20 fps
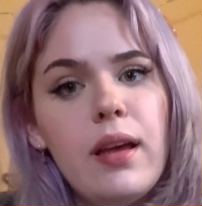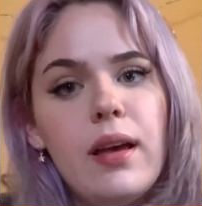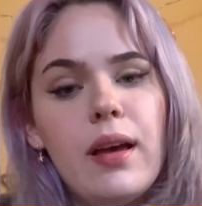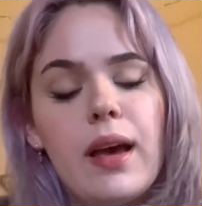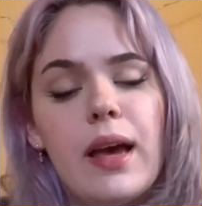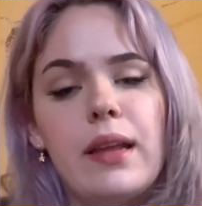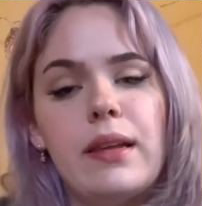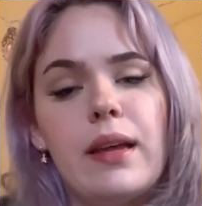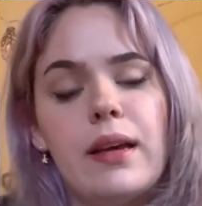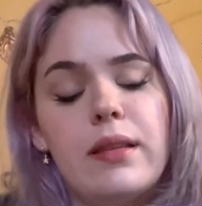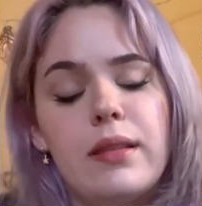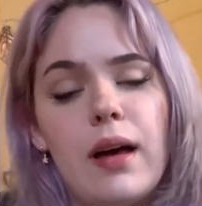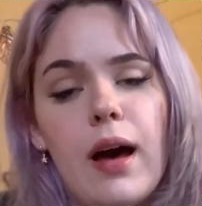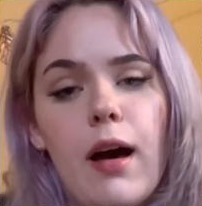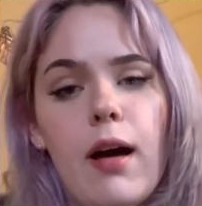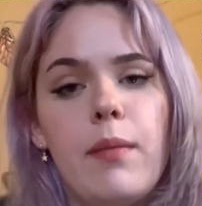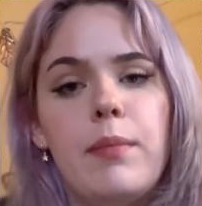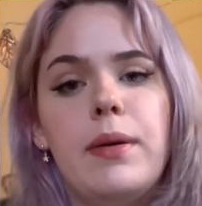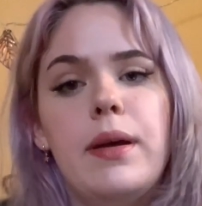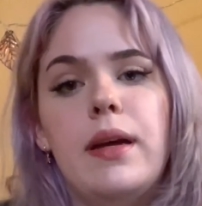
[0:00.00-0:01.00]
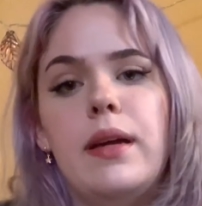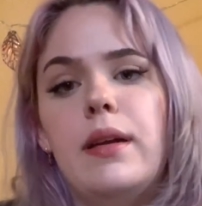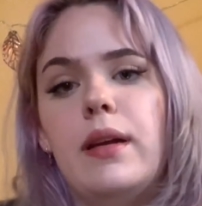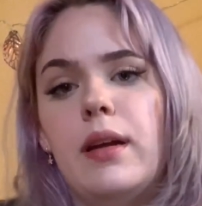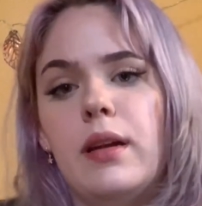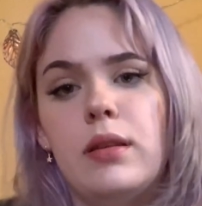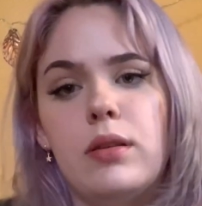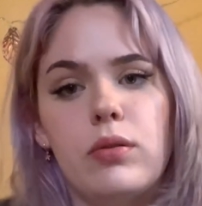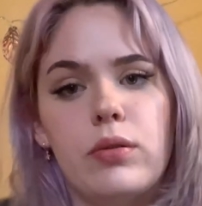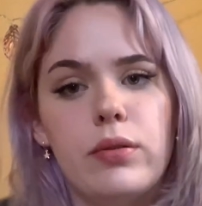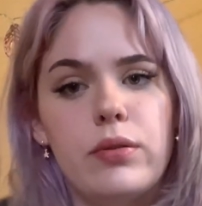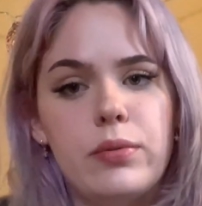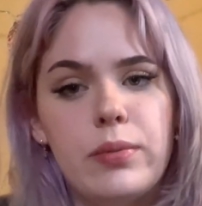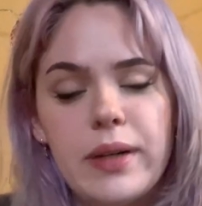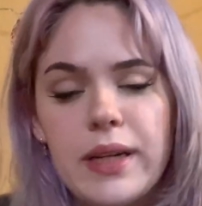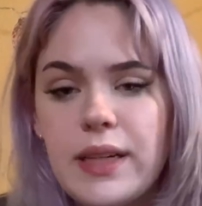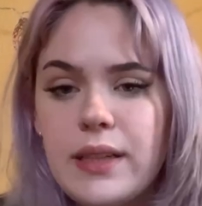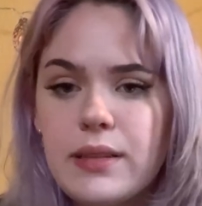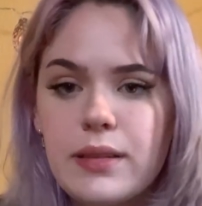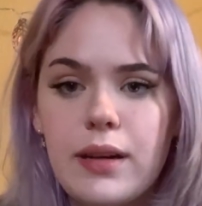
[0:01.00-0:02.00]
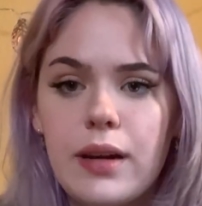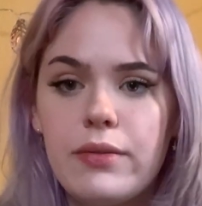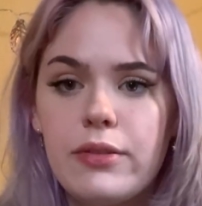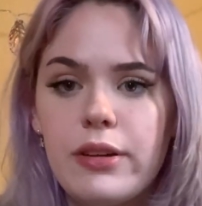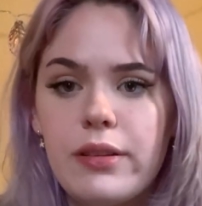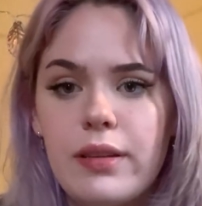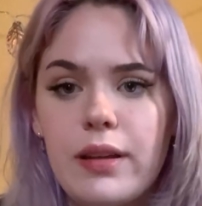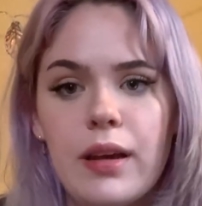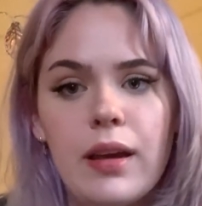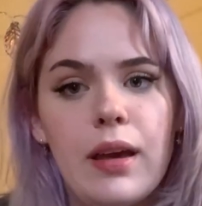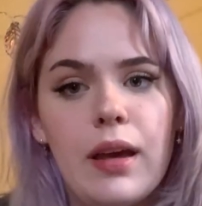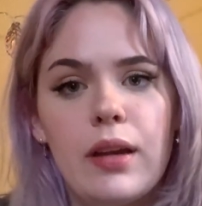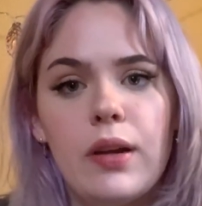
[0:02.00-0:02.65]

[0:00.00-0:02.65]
and like The Hobbit and Lord of the Rings and everything,